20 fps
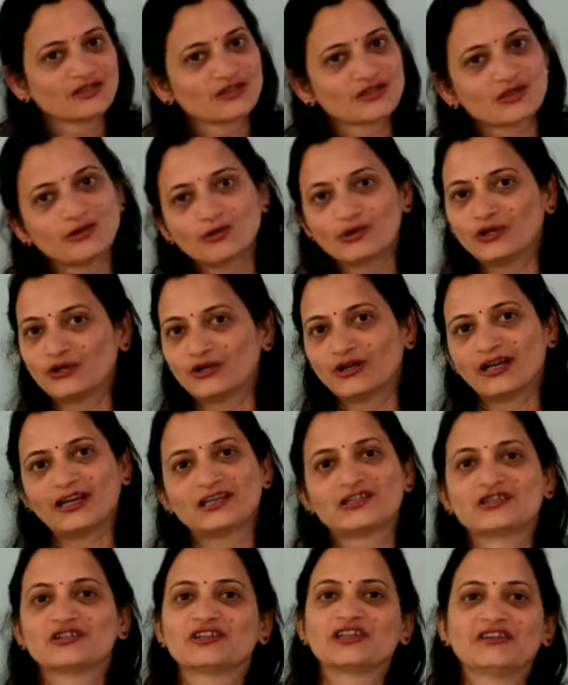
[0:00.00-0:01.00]
So would you
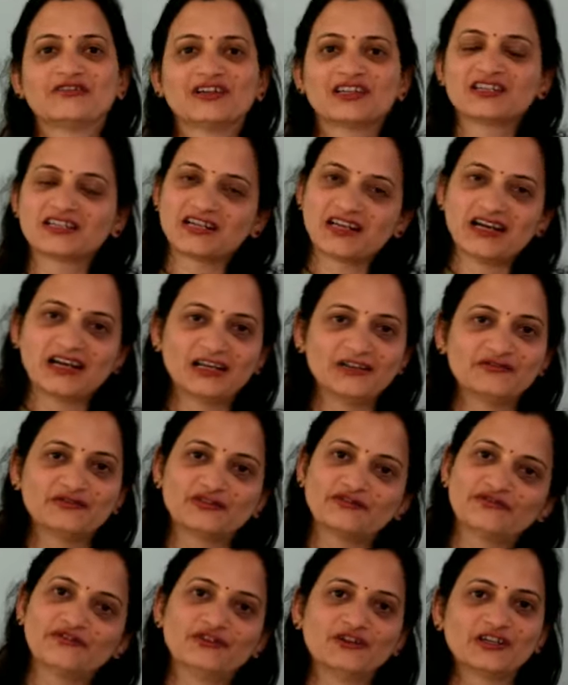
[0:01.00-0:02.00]
like to give a try
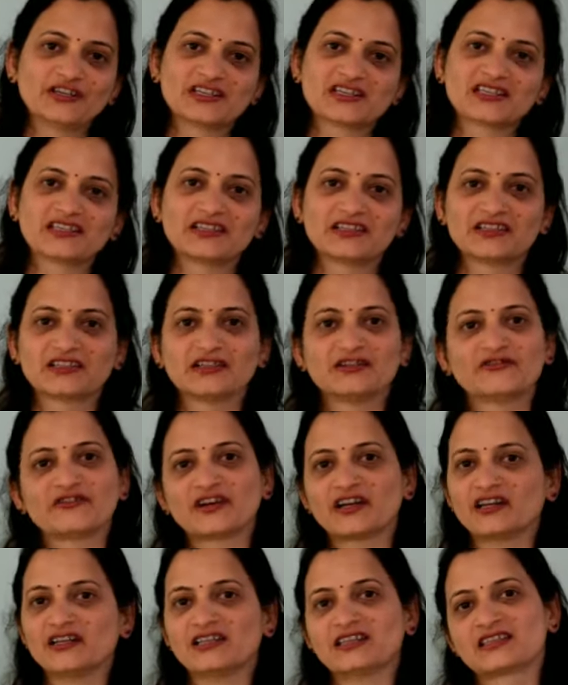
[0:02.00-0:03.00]
for fluency drill
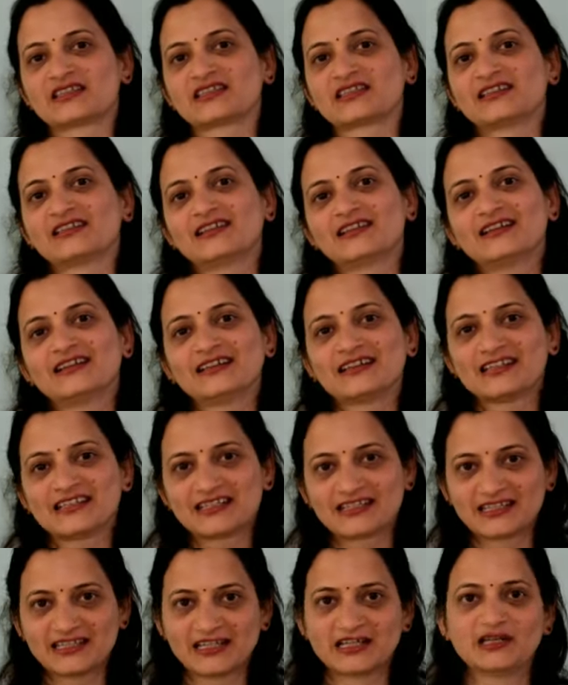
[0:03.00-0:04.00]
friends?
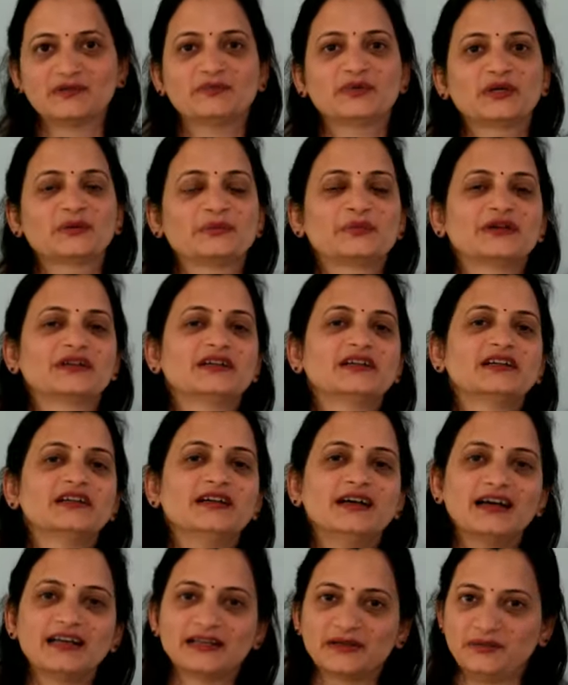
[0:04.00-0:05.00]
Take a paper
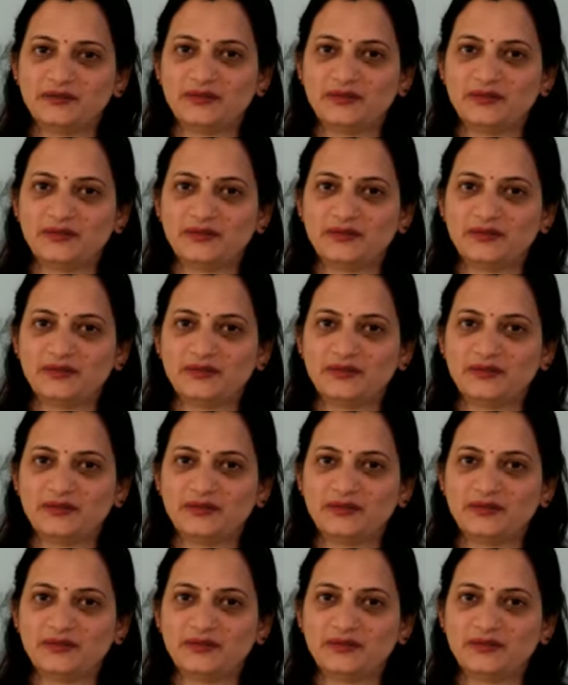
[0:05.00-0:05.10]
and a